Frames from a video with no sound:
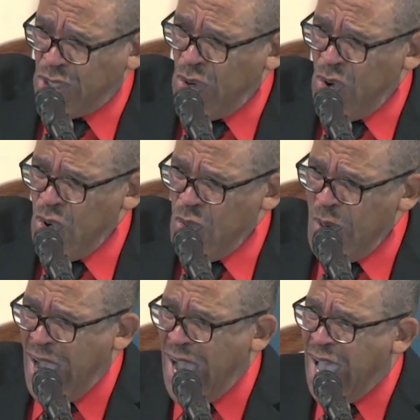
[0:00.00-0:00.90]
tomb
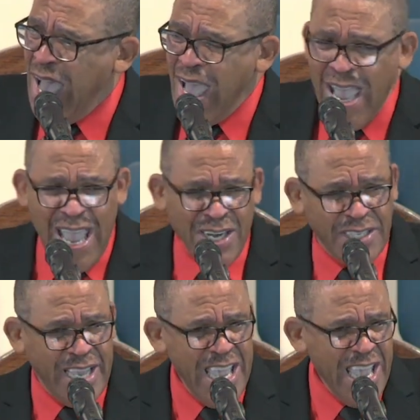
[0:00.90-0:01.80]

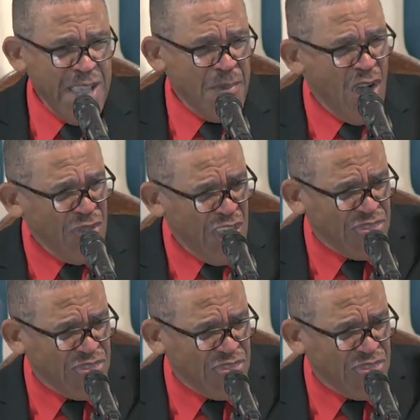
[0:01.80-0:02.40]
and came on the